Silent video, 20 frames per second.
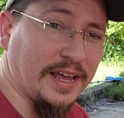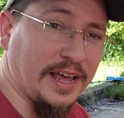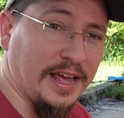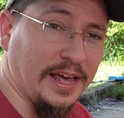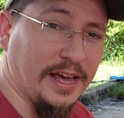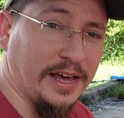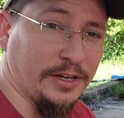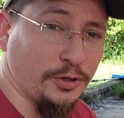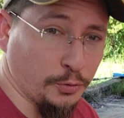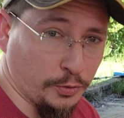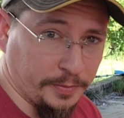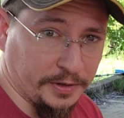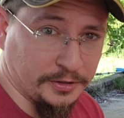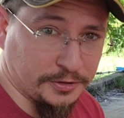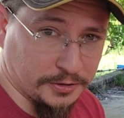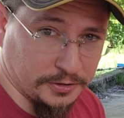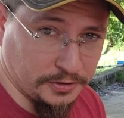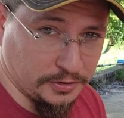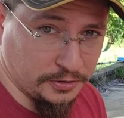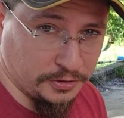and you want to make
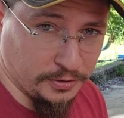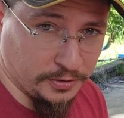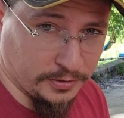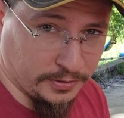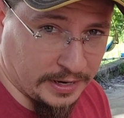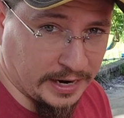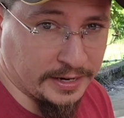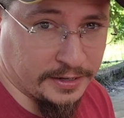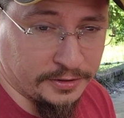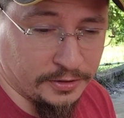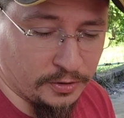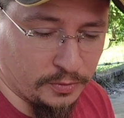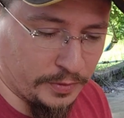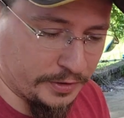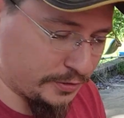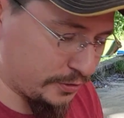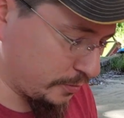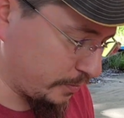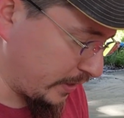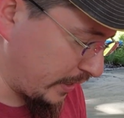sure you do it right and don't
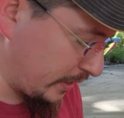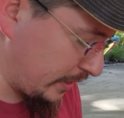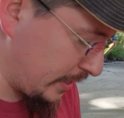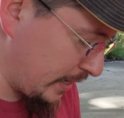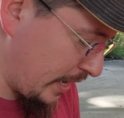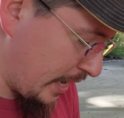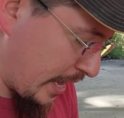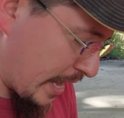waste your money.